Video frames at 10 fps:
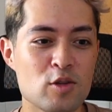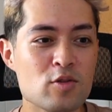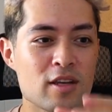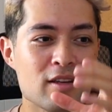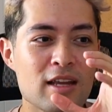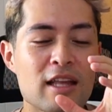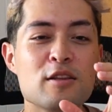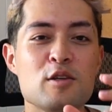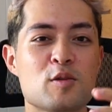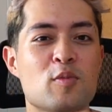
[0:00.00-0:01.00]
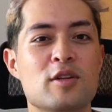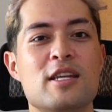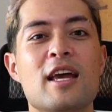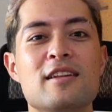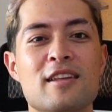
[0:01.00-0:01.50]
you can at least
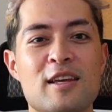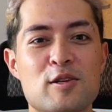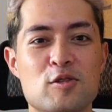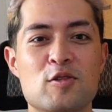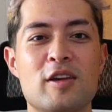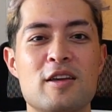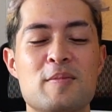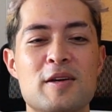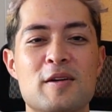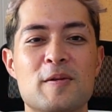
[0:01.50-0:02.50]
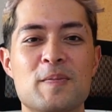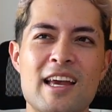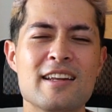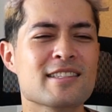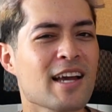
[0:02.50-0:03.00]
pretend like you're drinking beer.
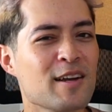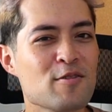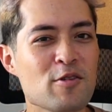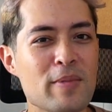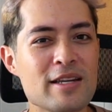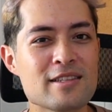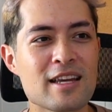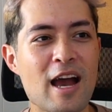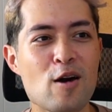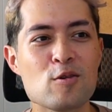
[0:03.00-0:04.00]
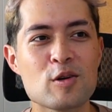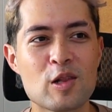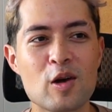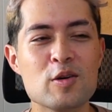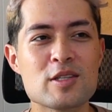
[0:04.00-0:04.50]
And it's kind of amazing how
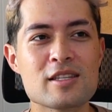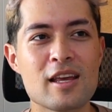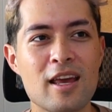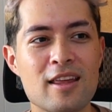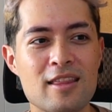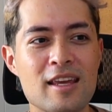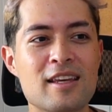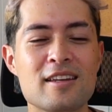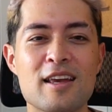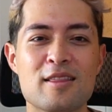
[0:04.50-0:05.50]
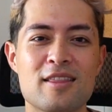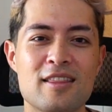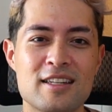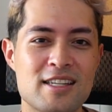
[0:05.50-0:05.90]
close they can get the